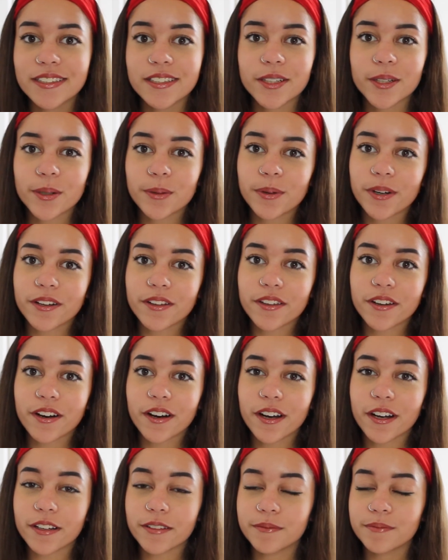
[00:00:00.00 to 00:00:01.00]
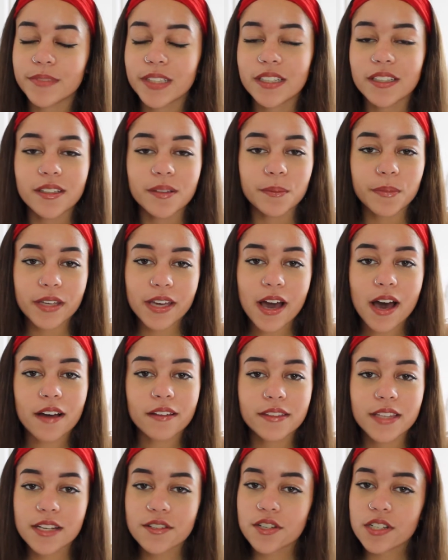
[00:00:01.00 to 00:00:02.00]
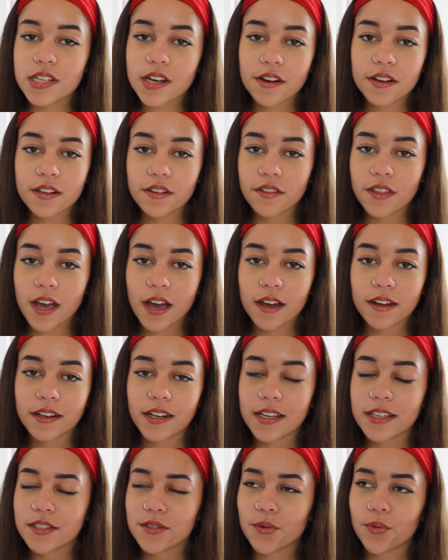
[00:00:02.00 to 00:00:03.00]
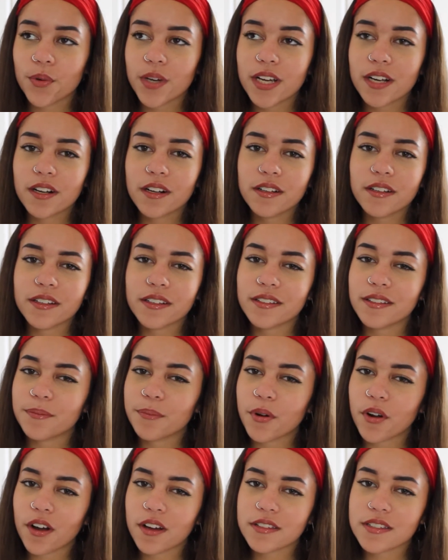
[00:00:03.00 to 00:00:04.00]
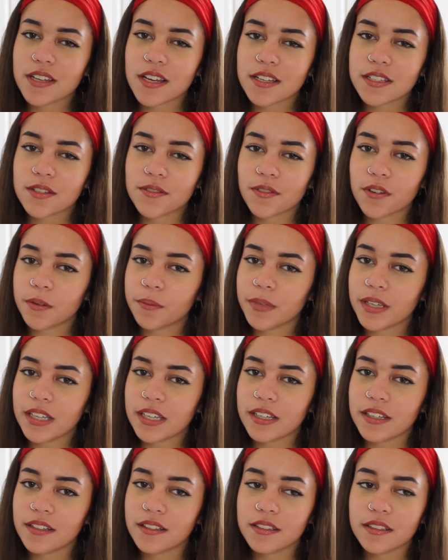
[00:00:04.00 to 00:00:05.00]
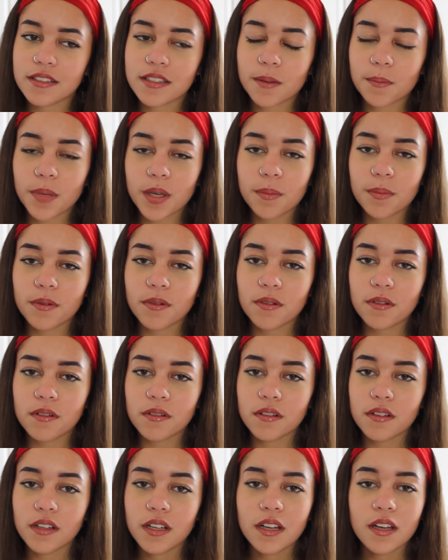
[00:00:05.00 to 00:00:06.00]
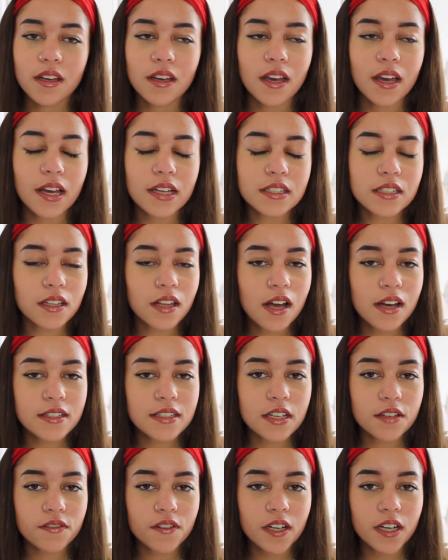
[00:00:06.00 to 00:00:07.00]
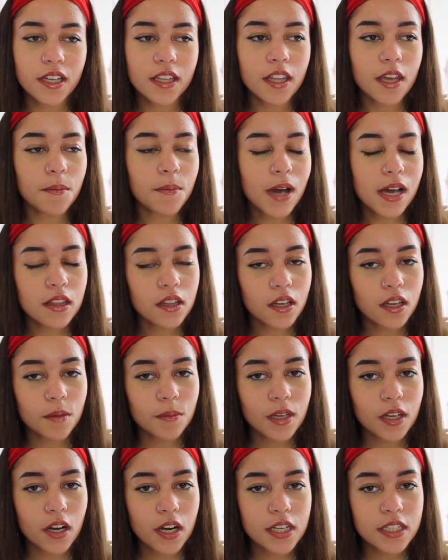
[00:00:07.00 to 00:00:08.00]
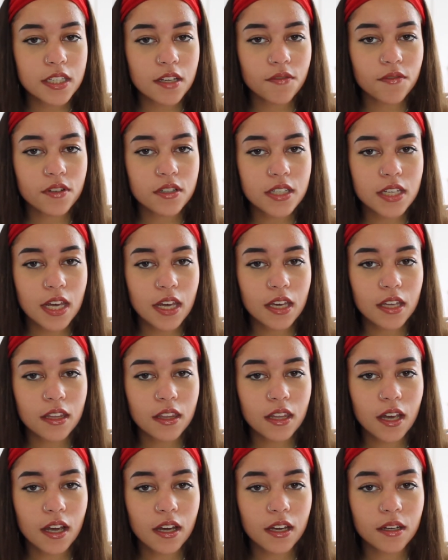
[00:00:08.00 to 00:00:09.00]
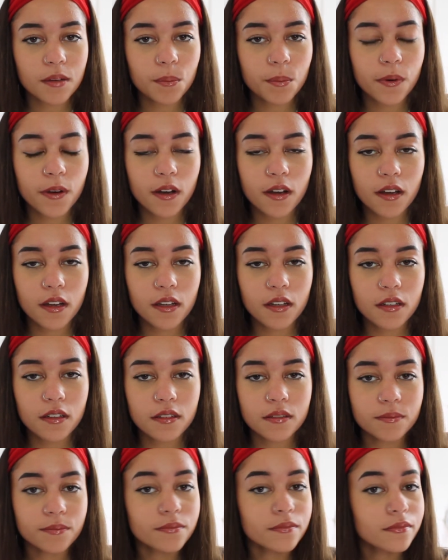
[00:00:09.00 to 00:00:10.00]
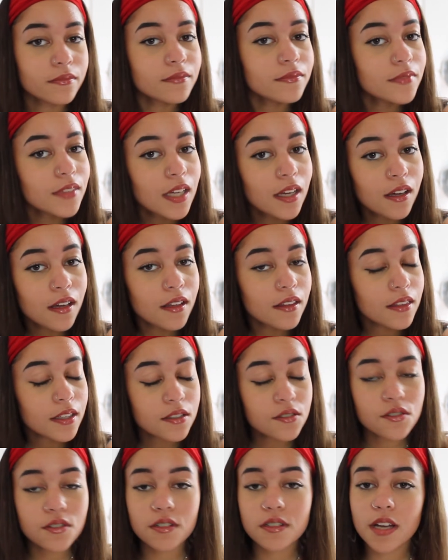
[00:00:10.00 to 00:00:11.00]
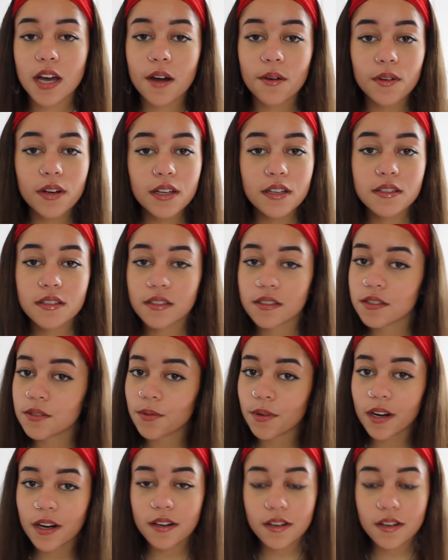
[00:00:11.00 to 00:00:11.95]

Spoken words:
Who would have thought? But yeah, that's just how I do that. It's a weird process for me. Some people It's a lot different, and they might look at me crazy for saying that, but that's just how it is, and it's what I